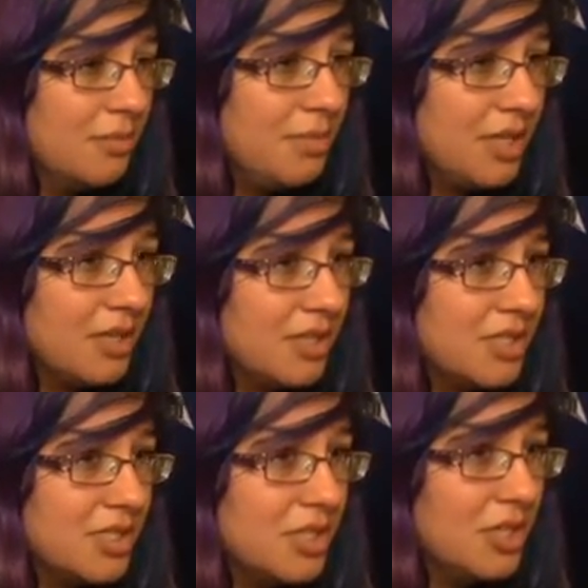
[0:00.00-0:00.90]

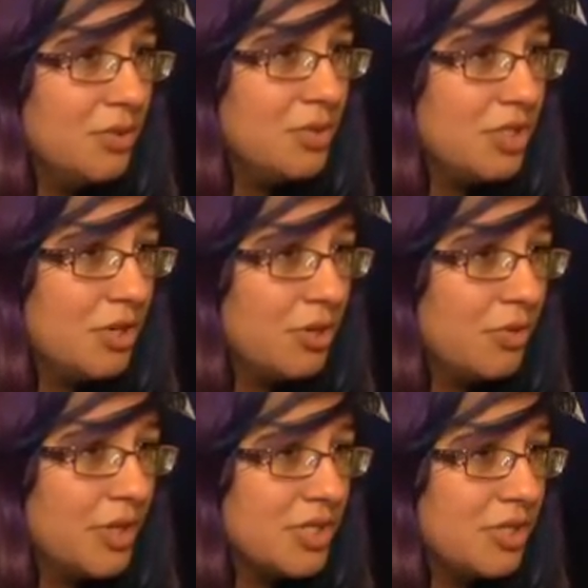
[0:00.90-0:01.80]
Because you don't
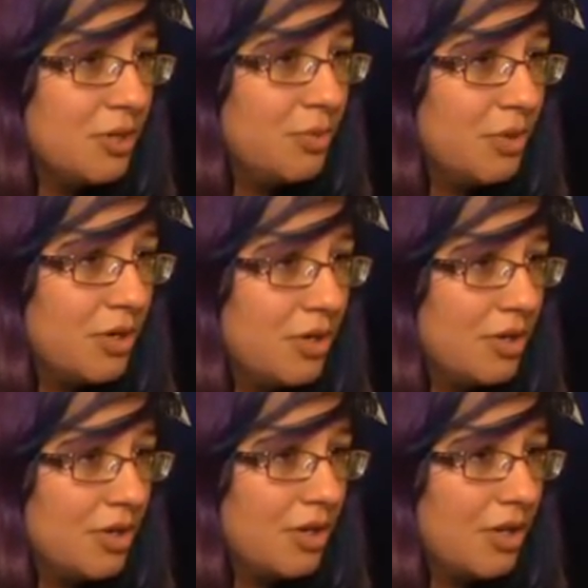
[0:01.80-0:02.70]
always know
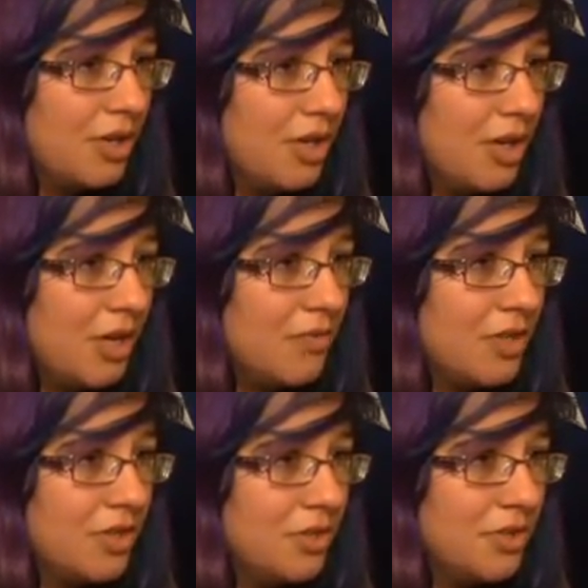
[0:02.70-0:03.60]
where
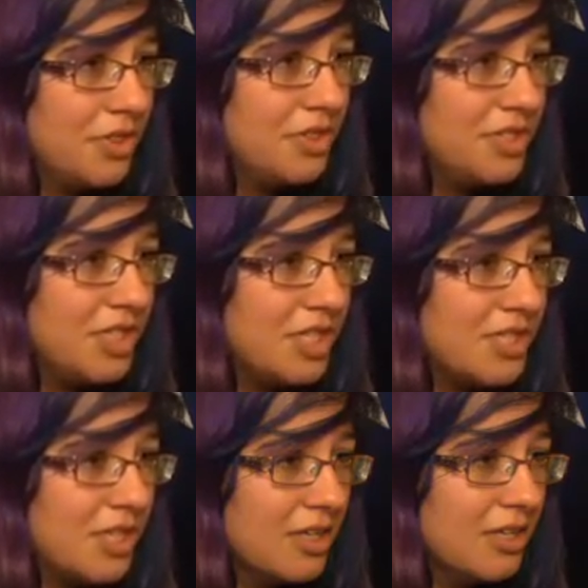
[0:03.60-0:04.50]
every little
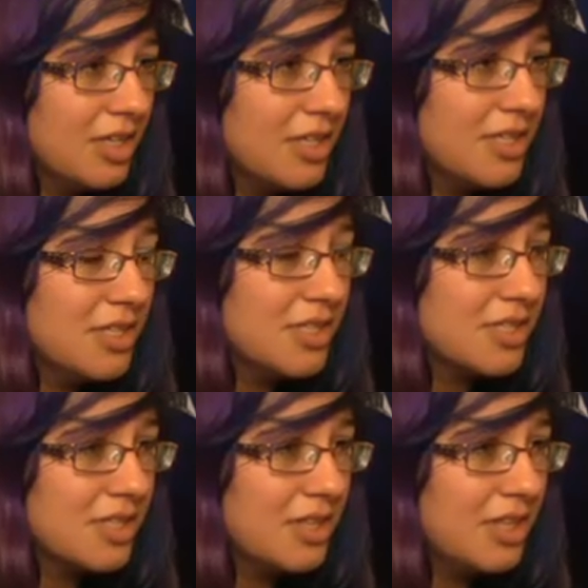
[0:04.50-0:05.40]
detail
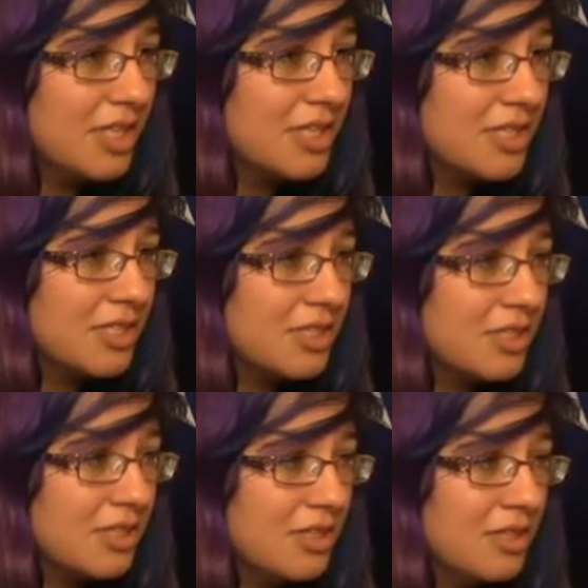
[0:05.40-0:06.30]
is. This
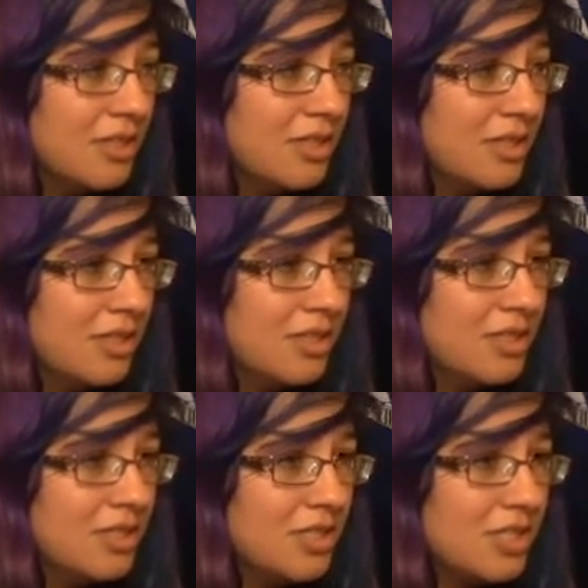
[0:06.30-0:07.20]

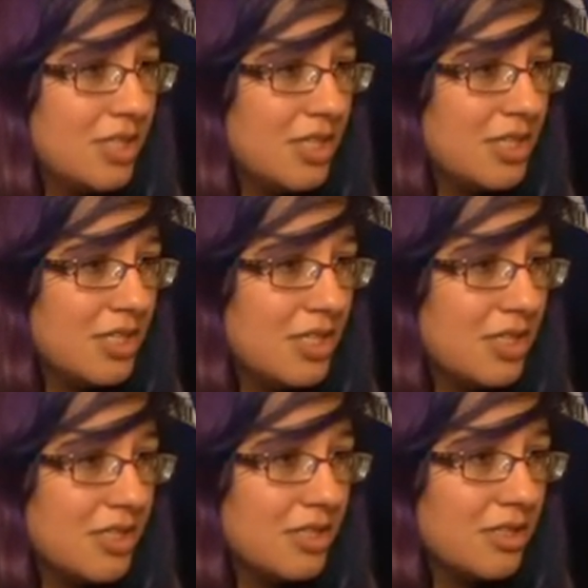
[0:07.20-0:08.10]
it just
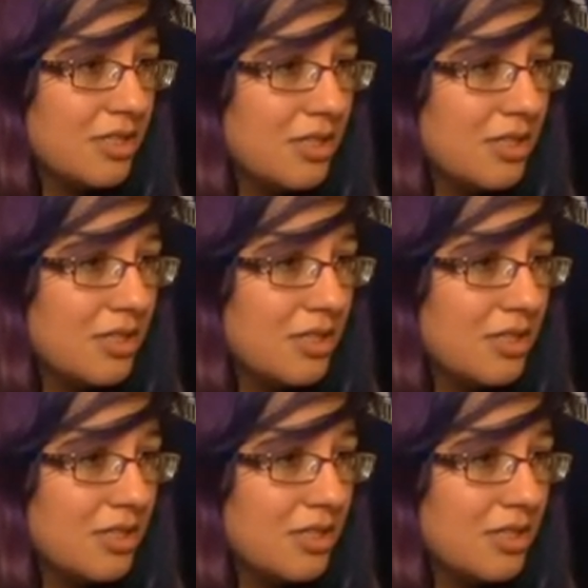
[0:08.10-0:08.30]
doesn't